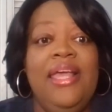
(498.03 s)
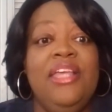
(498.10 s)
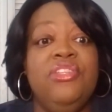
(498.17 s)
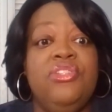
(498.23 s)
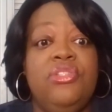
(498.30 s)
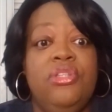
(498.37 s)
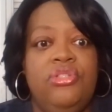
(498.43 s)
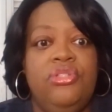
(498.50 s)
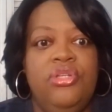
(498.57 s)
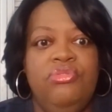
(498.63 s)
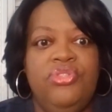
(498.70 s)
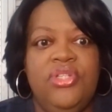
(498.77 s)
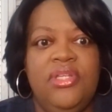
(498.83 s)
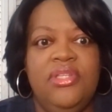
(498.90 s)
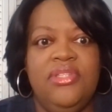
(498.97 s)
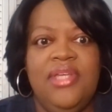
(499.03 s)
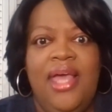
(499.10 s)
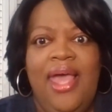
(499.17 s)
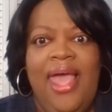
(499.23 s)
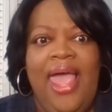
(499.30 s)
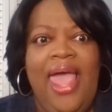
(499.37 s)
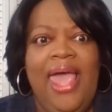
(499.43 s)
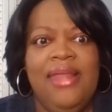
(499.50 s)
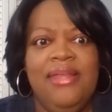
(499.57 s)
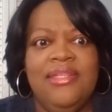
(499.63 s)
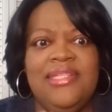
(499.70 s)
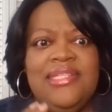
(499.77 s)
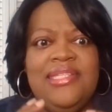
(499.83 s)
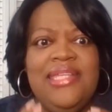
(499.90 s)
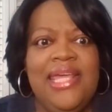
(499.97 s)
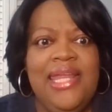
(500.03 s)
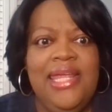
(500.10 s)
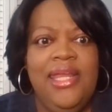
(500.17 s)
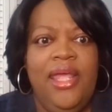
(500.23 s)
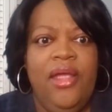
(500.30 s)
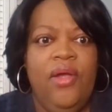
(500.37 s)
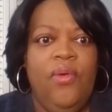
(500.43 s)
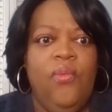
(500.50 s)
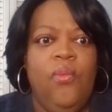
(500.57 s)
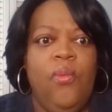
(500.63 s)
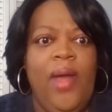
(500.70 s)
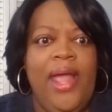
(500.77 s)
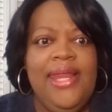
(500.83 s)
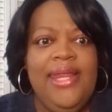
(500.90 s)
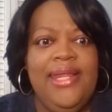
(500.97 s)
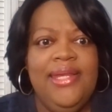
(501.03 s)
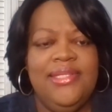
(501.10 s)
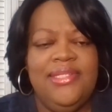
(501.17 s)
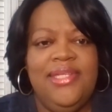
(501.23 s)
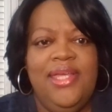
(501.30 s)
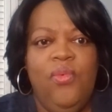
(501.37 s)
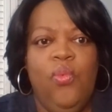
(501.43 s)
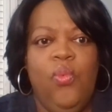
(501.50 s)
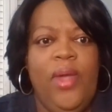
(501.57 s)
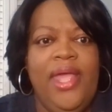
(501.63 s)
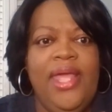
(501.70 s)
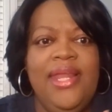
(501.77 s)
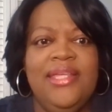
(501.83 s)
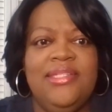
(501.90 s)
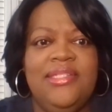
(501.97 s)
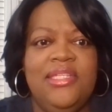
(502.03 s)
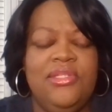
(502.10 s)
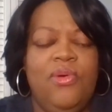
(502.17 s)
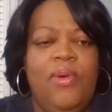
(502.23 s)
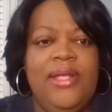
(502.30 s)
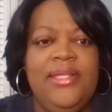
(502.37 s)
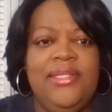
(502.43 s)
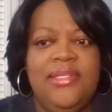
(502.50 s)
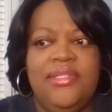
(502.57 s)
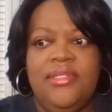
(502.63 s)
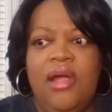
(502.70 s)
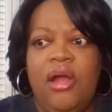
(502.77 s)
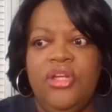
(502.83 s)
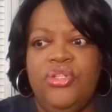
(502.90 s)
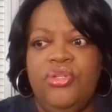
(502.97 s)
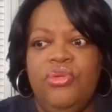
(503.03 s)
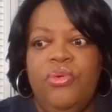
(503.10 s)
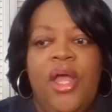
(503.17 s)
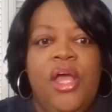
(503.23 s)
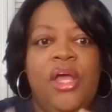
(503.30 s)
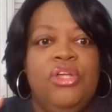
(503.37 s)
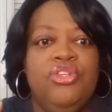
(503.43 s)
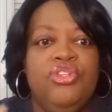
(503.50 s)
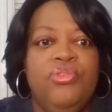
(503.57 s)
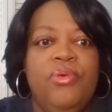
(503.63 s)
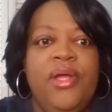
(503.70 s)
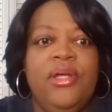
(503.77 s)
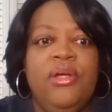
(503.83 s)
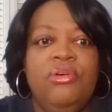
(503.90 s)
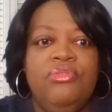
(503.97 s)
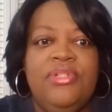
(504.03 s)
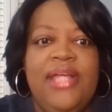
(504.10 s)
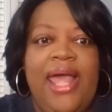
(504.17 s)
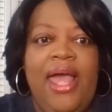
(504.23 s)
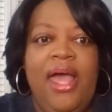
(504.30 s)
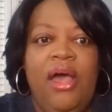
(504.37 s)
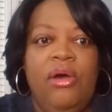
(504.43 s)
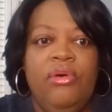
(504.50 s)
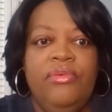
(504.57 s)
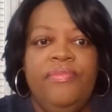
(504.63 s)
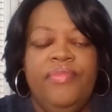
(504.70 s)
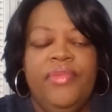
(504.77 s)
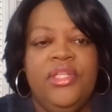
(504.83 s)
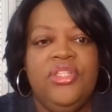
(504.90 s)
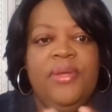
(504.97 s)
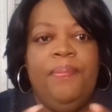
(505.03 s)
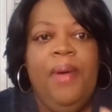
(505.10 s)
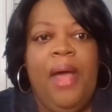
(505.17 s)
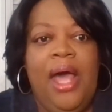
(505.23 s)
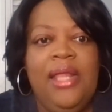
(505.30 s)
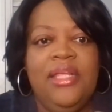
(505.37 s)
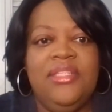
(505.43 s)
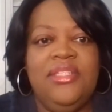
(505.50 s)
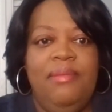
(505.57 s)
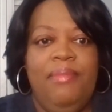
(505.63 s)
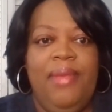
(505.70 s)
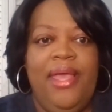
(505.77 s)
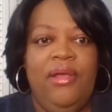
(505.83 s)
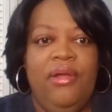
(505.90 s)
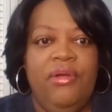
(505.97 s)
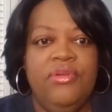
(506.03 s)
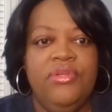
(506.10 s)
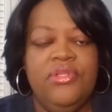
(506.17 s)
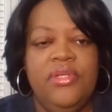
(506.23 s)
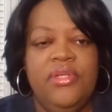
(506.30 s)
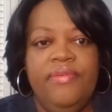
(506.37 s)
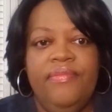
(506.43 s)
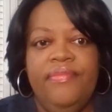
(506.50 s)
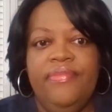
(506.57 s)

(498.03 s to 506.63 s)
institutions, and sitting here waiting to see when is this going to start to trickle down to policymakers,